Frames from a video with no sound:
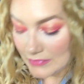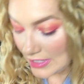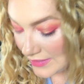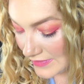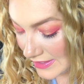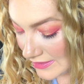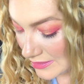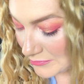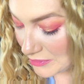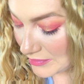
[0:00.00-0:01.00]
And then
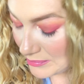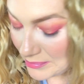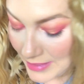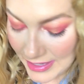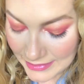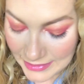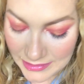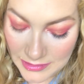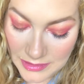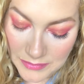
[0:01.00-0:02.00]
I'm going back
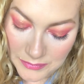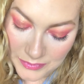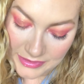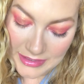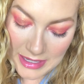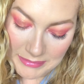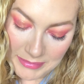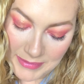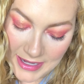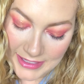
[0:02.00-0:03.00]
in with that
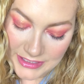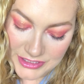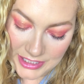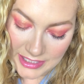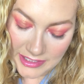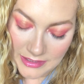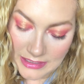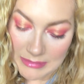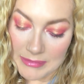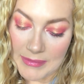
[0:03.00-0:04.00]
papaya shade,
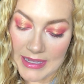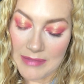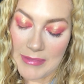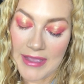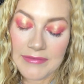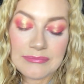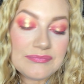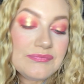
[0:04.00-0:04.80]
that papaya matte,